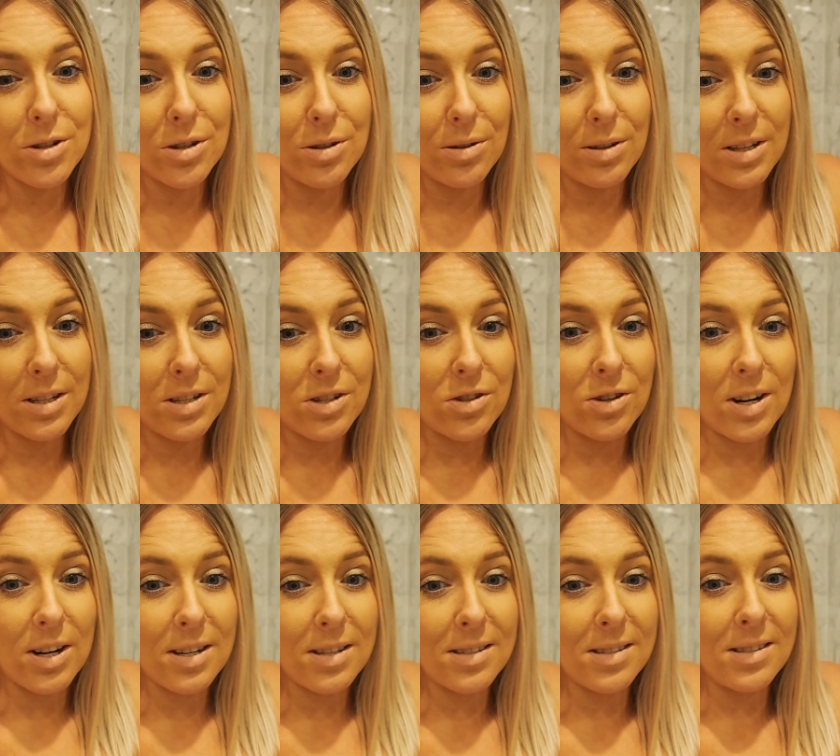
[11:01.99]
shoot this
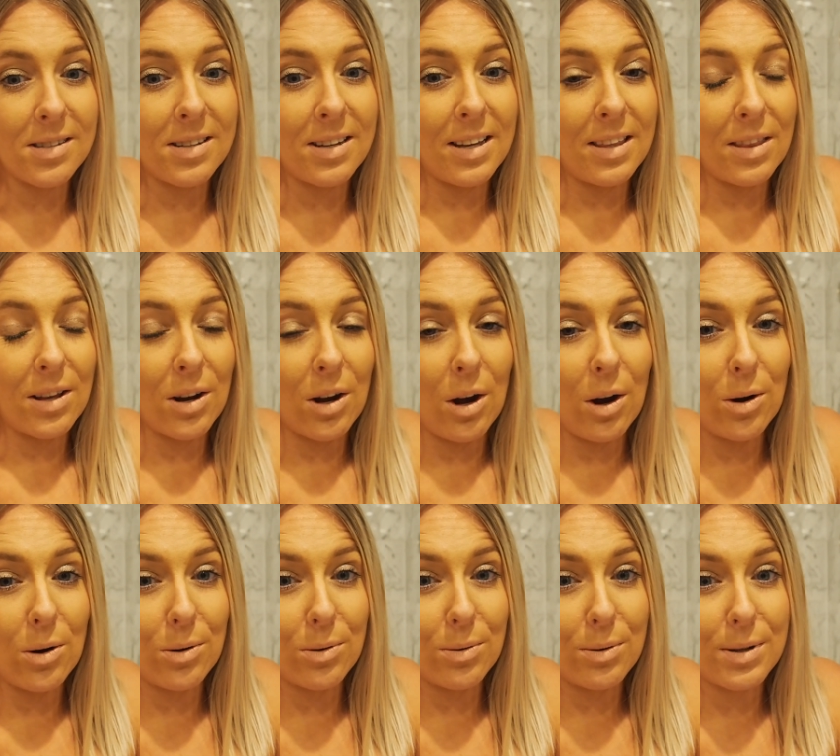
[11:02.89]
dress in the
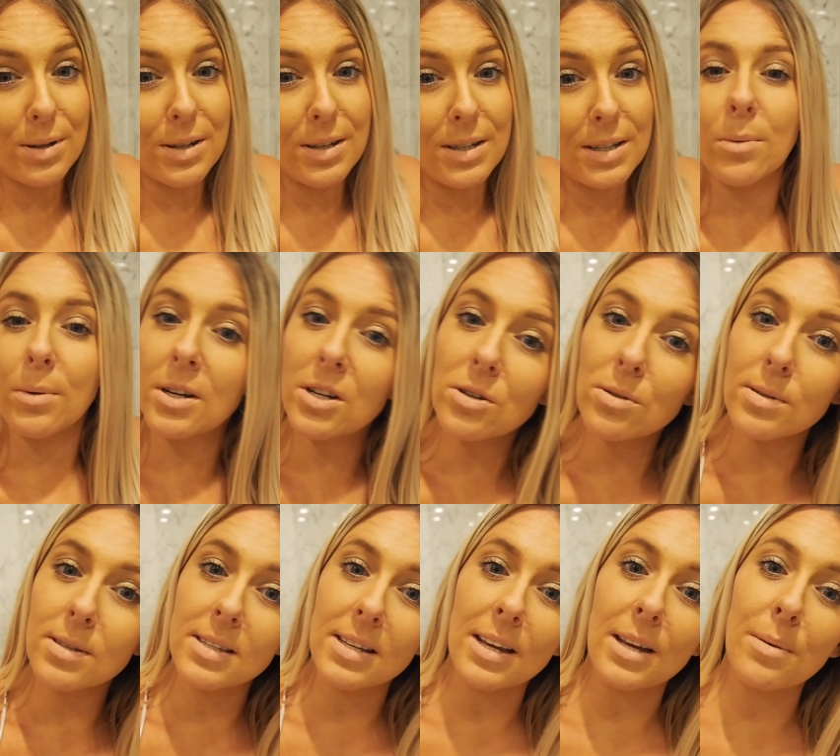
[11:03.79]
cold, we shall
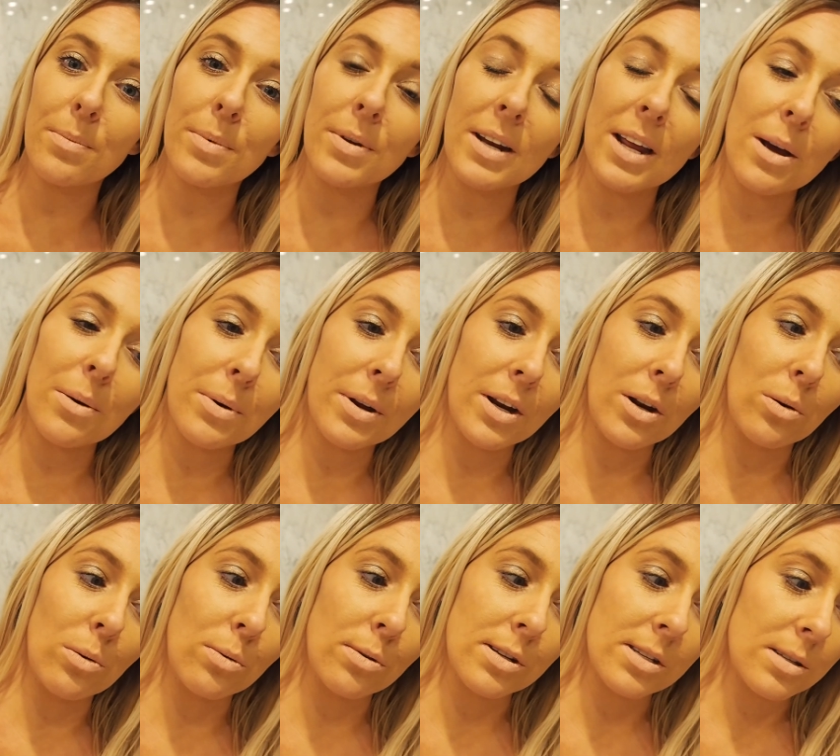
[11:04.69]
see. But now we're going to
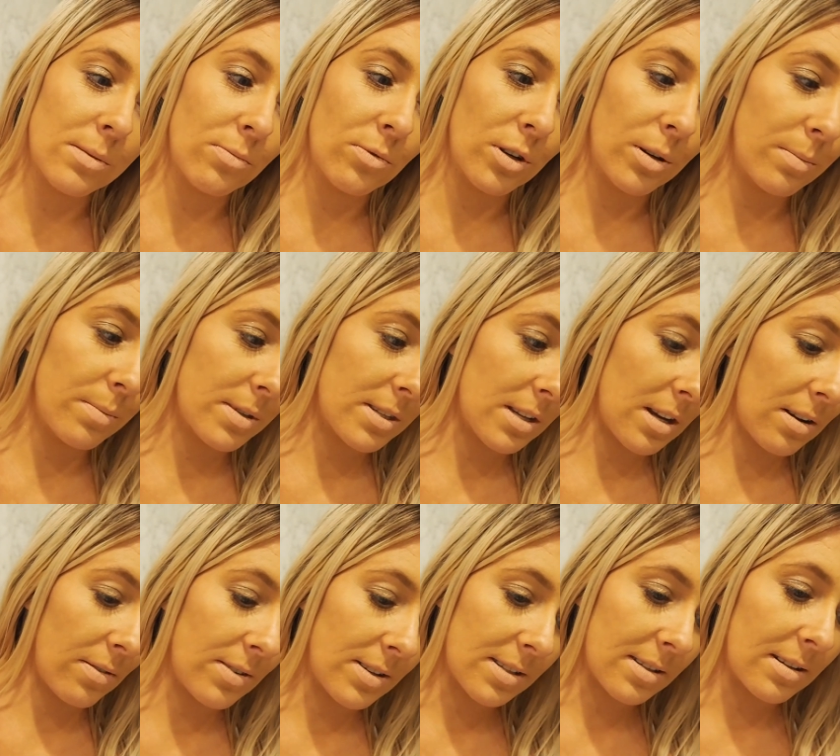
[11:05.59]
order some room
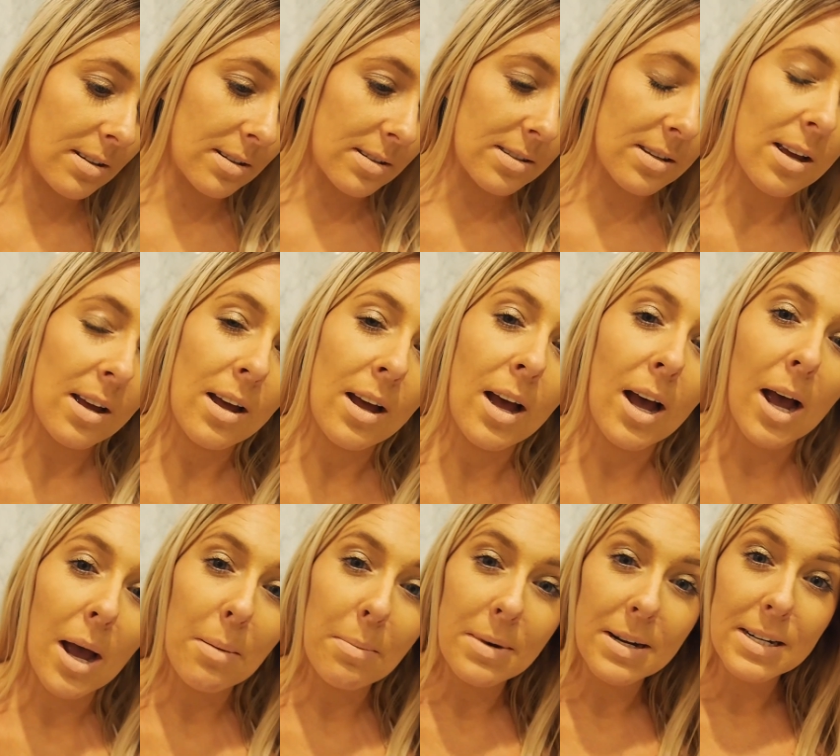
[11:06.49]
service because
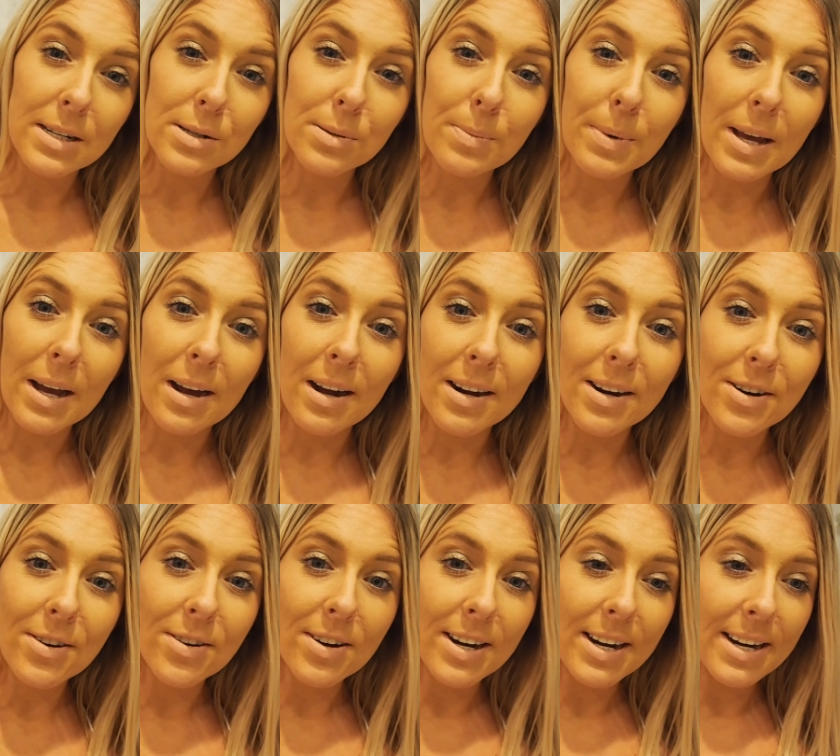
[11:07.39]
I'm a little bit
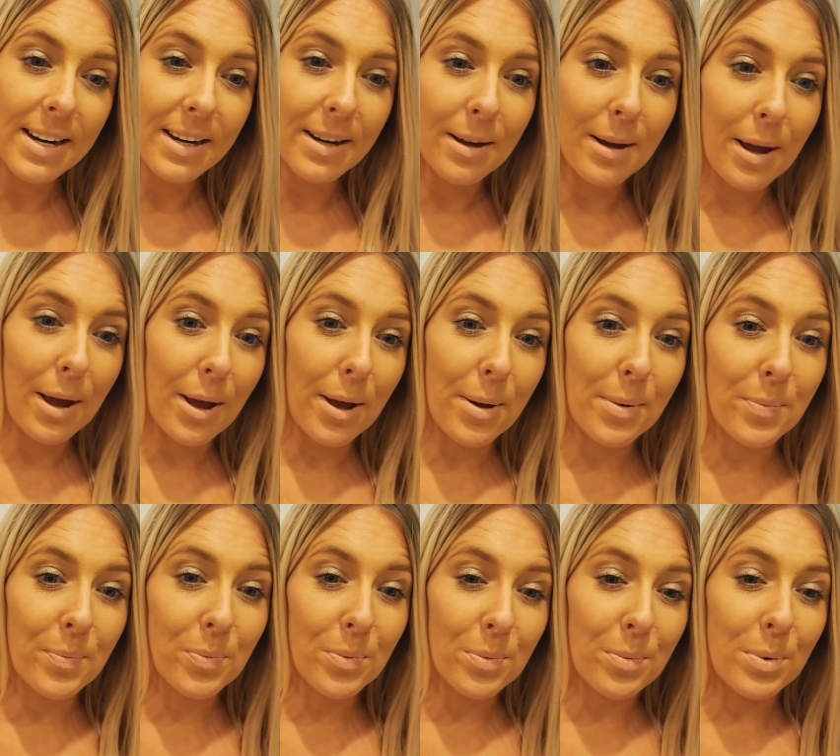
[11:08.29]
hungry,
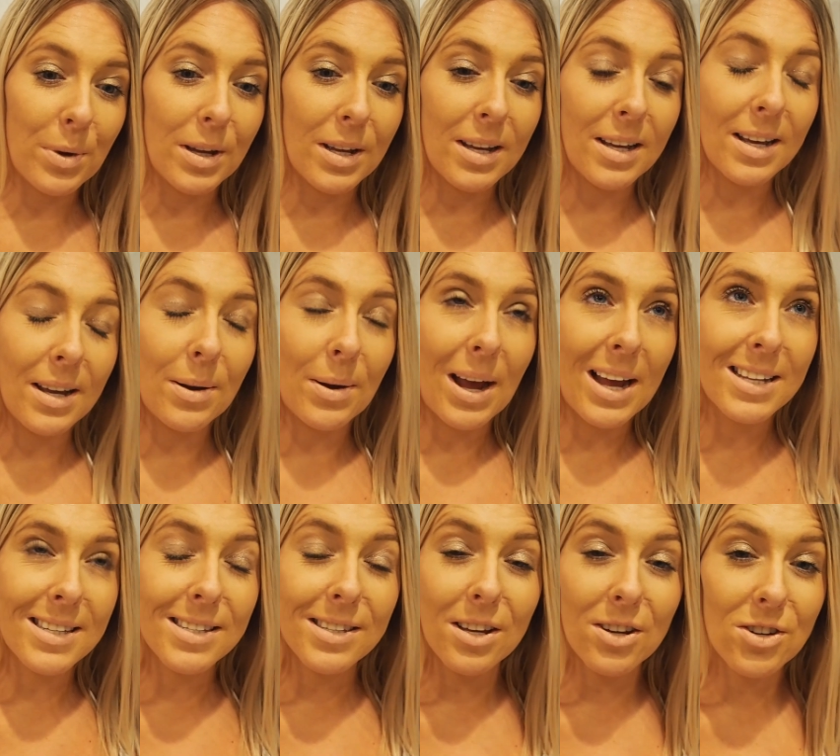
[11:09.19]
but
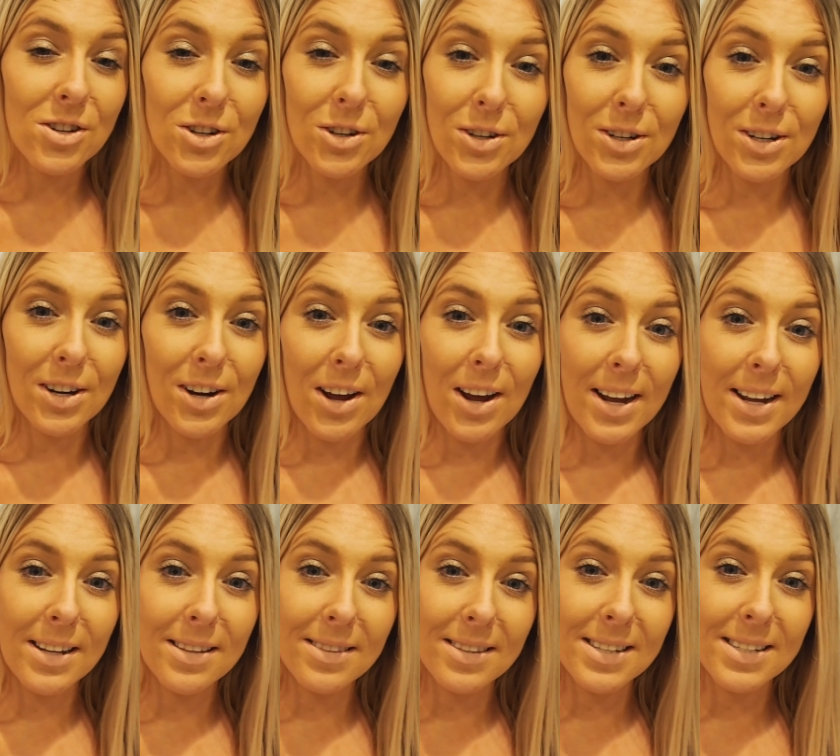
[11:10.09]
had such a good
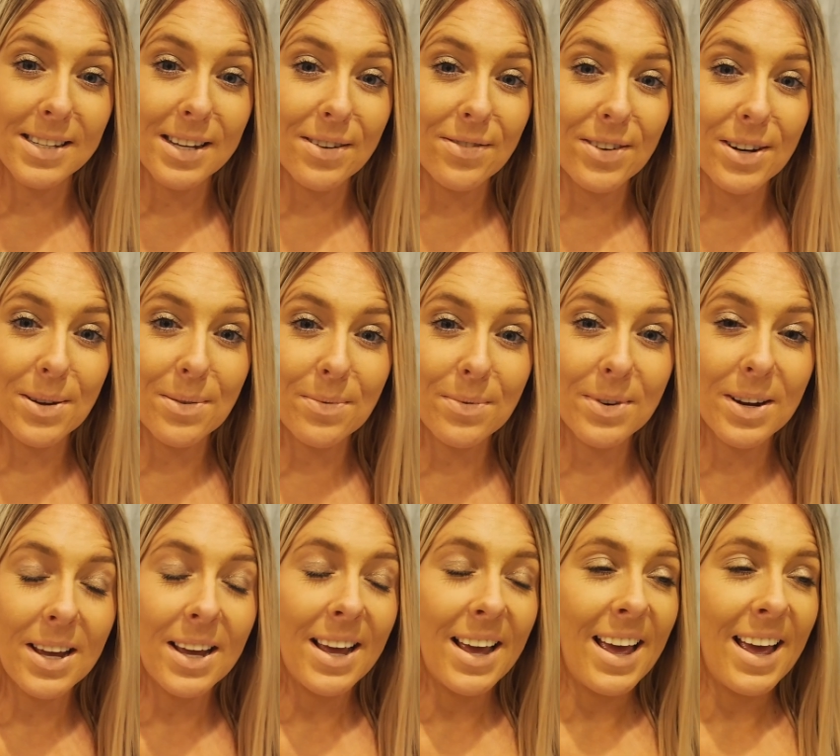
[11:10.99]
night this evening.